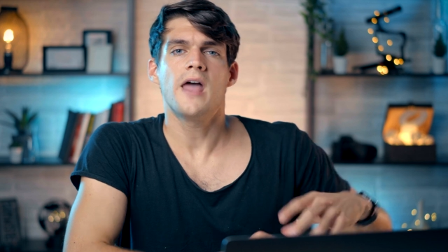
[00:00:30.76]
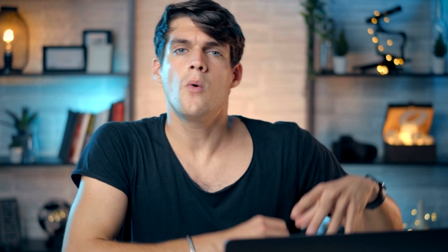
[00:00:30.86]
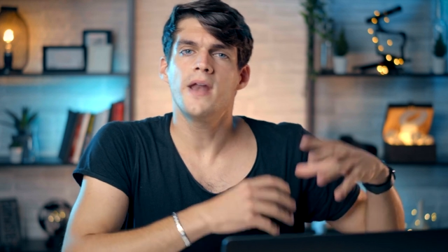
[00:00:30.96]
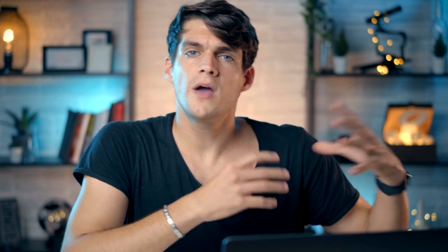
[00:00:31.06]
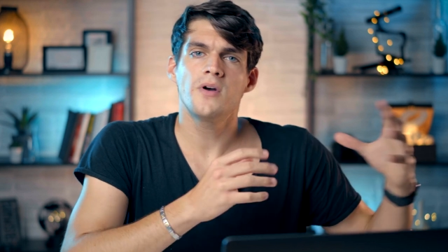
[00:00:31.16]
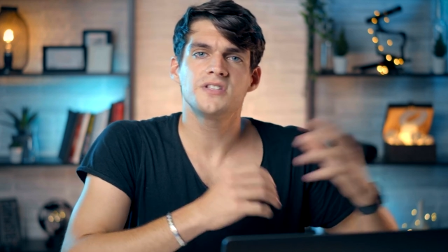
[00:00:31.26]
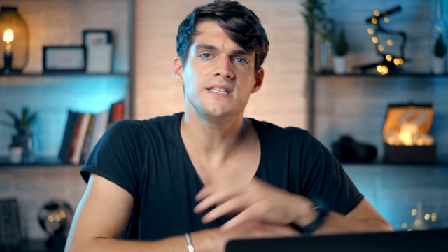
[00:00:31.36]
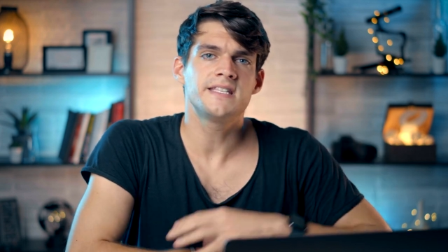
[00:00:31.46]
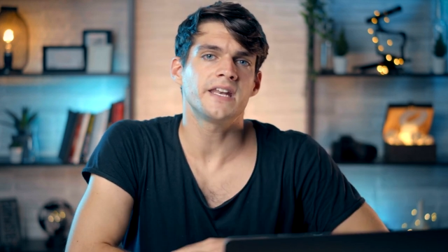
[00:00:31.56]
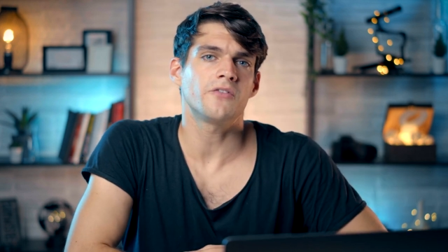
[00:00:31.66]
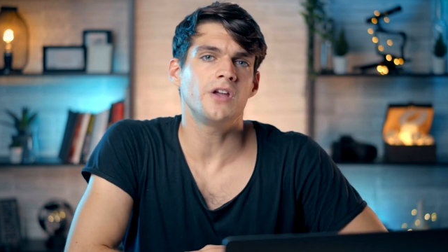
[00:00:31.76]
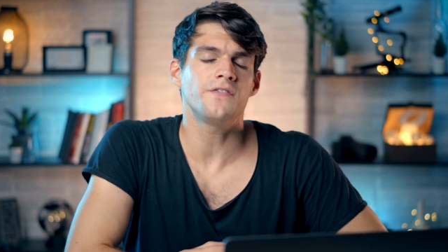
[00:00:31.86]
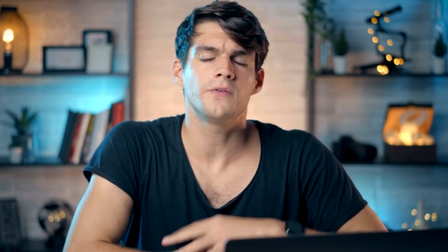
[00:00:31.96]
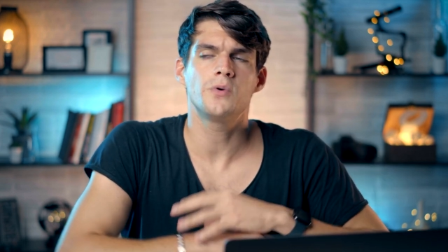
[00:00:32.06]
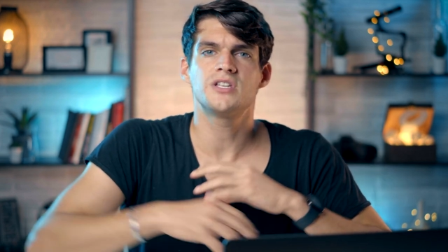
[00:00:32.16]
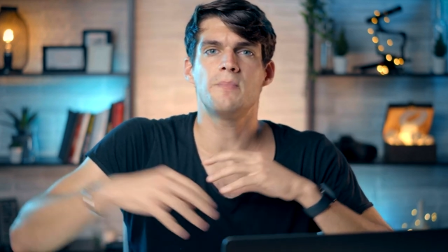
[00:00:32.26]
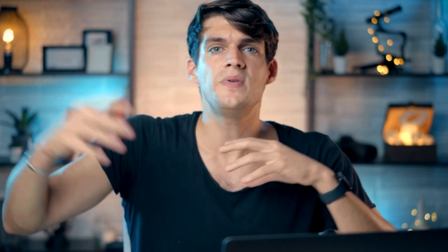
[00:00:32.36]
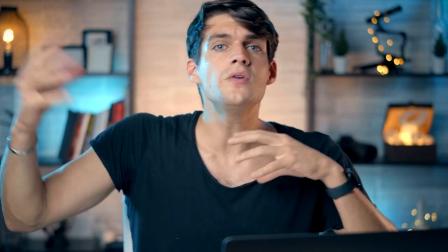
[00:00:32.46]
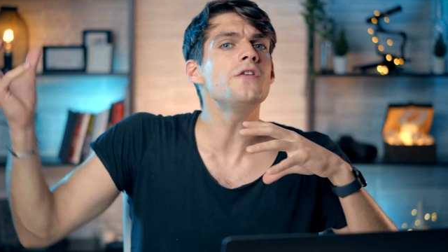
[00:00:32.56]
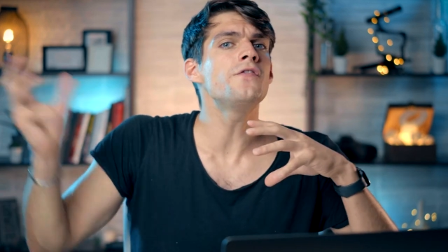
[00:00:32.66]
Now, when I was in Tenerife, there was a
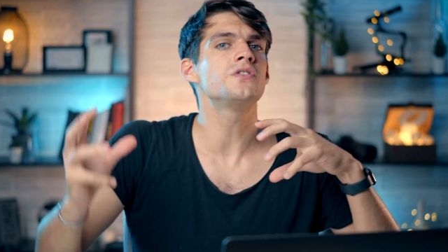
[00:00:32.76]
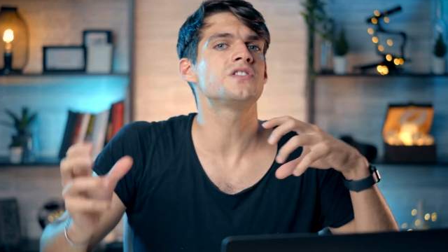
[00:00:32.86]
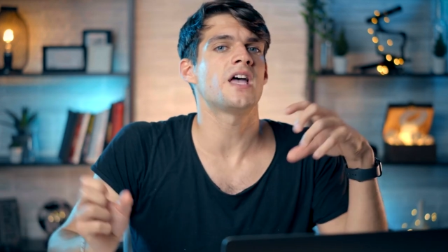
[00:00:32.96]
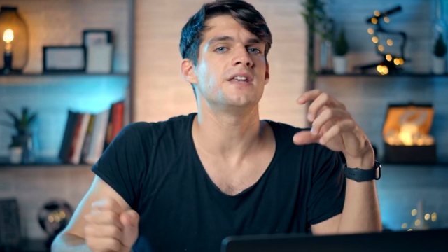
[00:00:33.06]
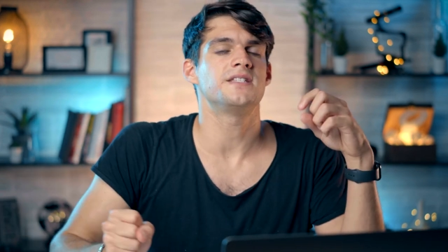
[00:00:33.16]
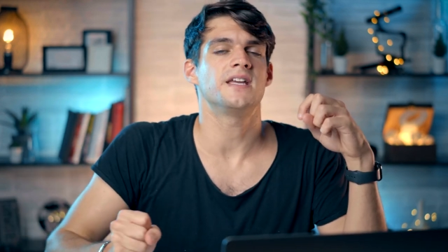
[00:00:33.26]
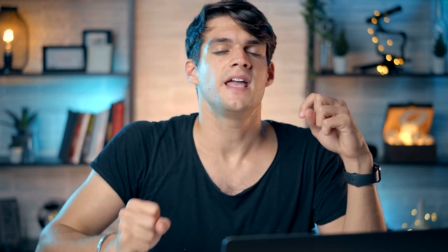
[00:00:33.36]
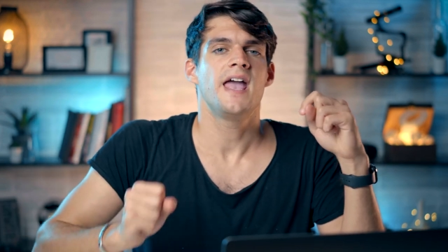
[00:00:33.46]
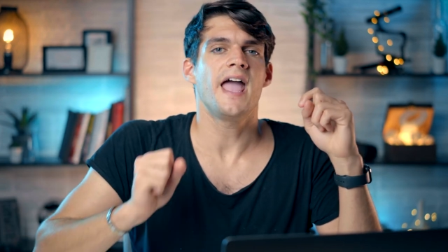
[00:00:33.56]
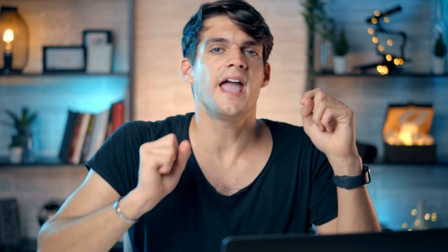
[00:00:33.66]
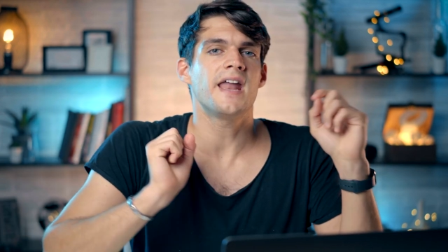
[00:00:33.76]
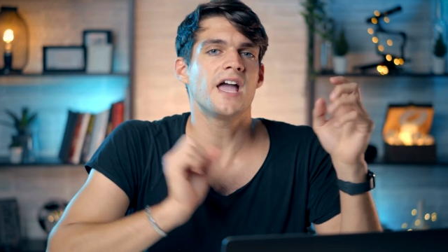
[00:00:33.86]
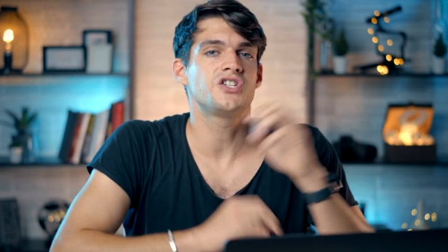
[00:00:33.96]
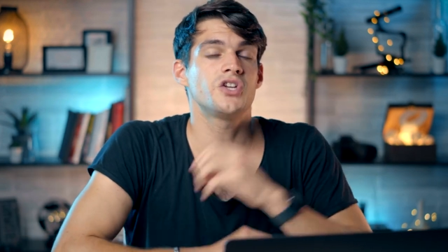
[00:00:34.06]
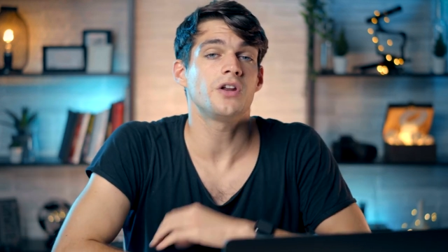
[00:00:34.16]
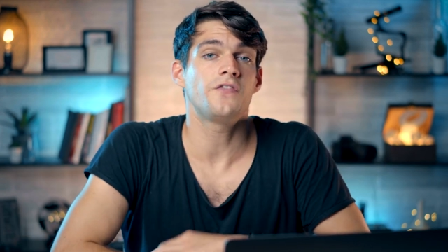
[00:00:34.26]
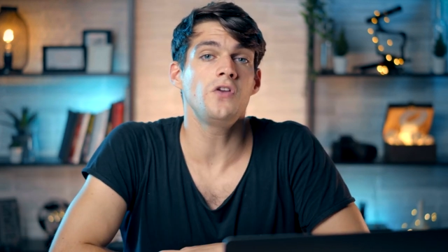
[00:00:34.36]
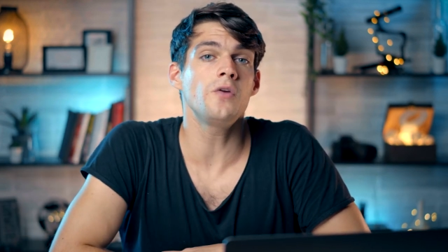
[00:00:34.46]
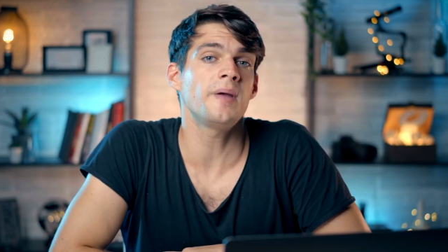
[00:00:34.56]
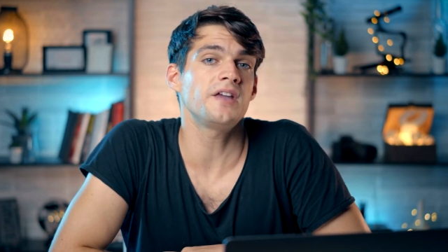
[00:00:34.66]
beautiful sunset and I showed a
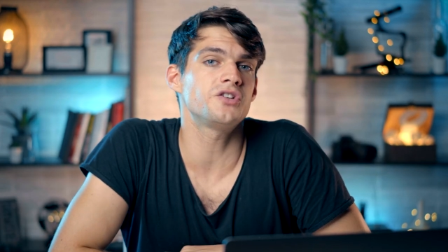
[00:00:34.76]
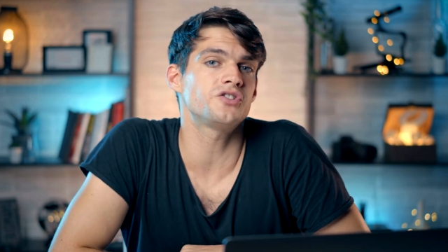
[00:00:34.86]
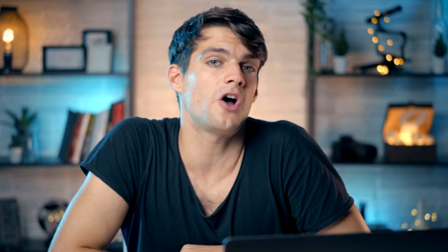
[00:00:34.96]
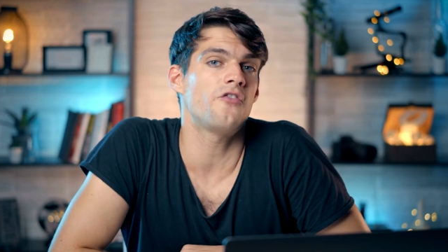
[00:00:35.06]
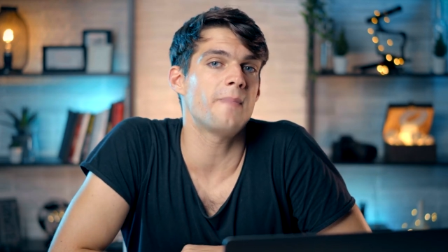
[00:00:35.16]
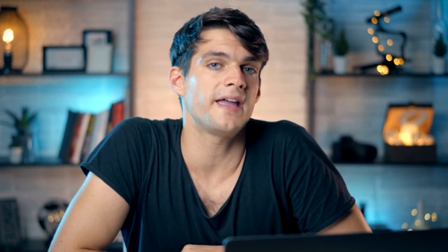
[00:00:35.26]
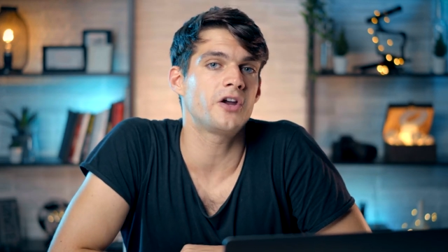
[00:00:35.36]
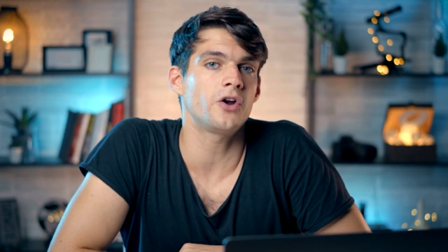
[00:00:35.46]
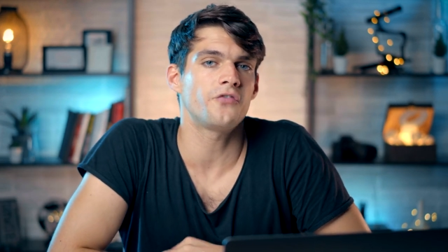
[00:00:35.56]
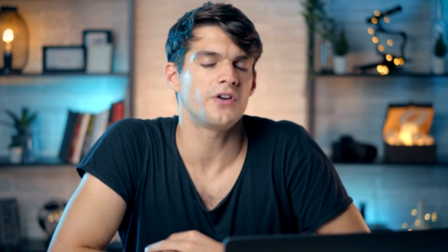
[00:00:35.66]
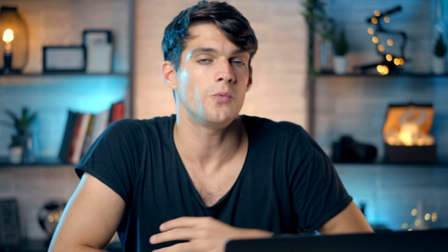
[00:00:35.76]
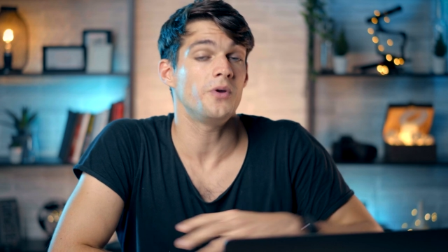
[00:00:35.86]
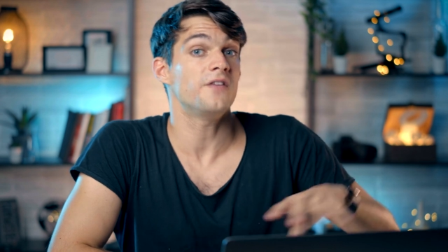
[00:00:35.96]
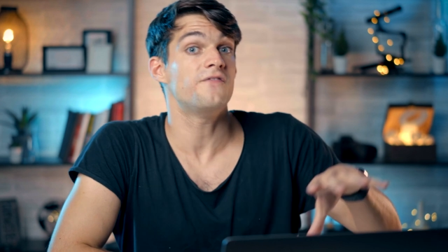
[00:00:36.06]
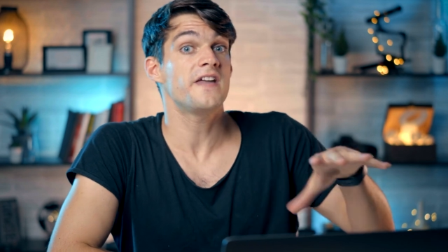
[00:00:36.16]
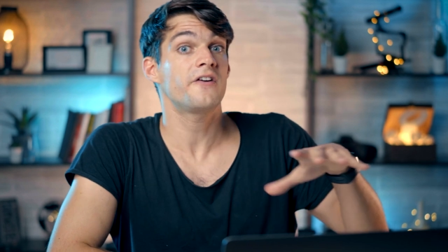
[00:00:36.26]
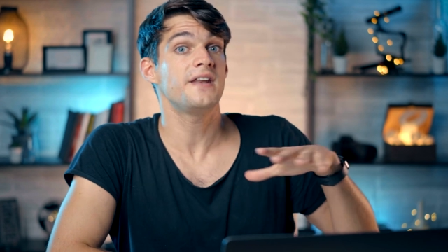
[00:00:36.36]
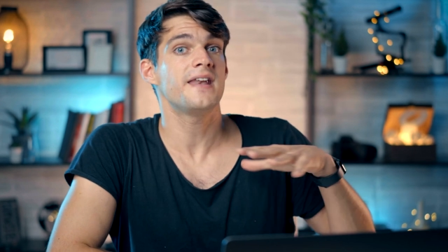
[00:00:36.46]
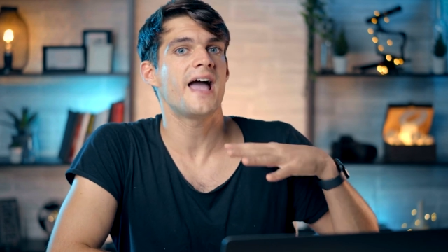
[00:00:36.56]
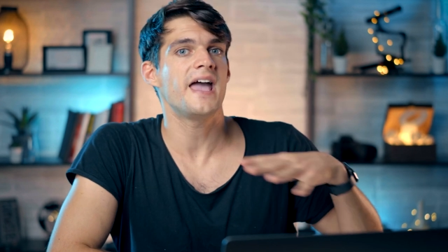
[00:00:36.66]
few pictures of my girlfriend with a very
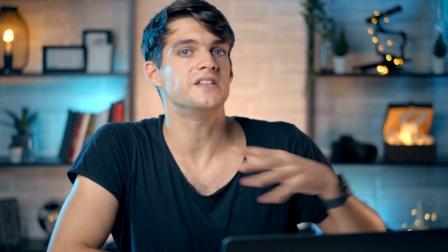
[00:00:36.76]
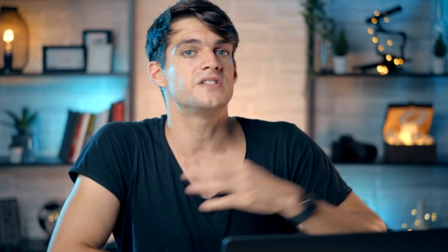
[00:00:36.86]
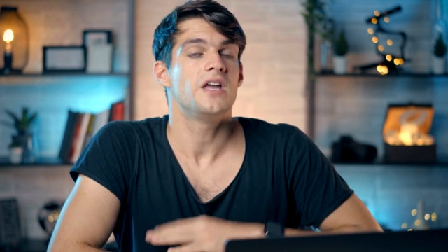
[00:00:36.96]
nice